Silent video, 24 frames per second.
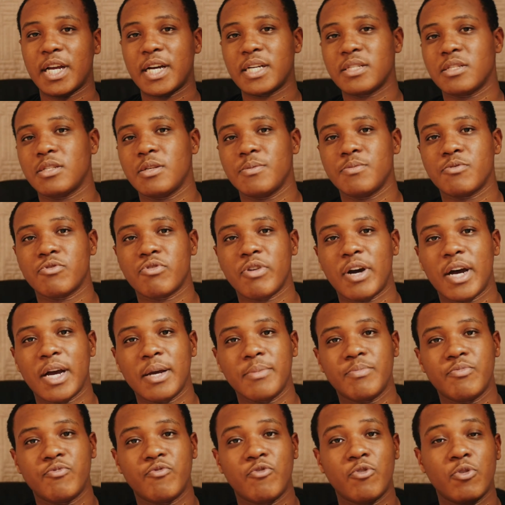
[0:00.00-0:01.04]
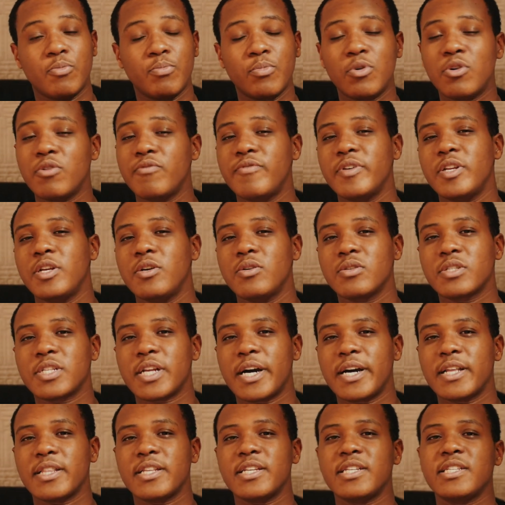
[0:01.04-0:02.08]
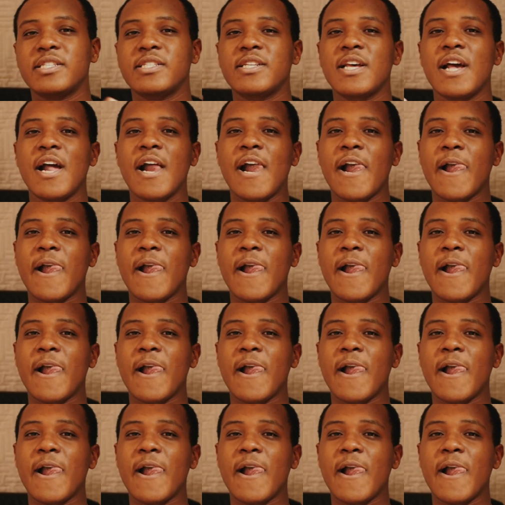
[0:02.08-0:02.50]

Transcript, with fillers: and subscribe for more videos like this.